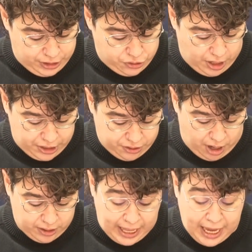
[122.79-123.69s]
to structure
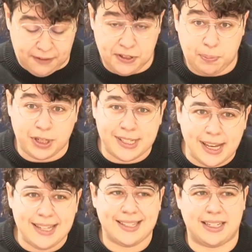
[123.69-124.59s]
our lives
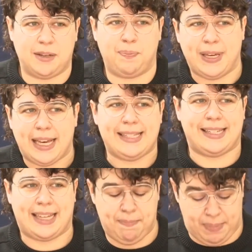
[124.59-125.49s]
precisely because
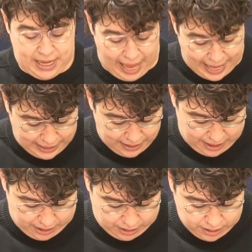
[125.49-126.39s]
it can be
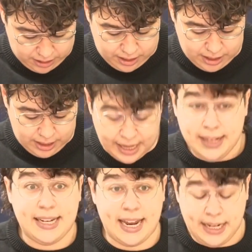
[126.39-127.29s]
anything.
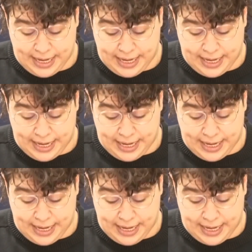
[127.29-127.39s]
Take